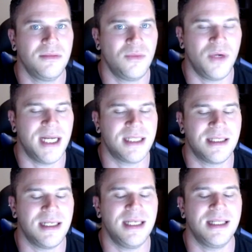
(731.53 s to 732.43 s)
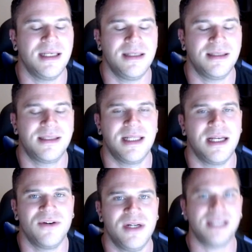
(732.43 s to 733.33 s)
we had to lit sit
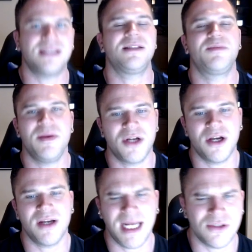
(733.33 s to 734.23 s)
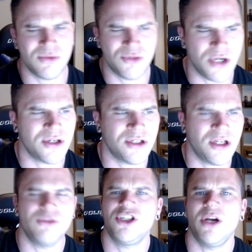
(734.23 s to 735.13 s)
there and listen to people going, cancel Joker,
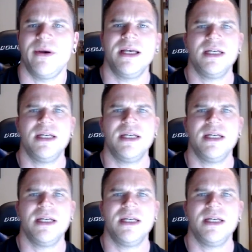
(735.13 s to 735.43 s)
don't show it.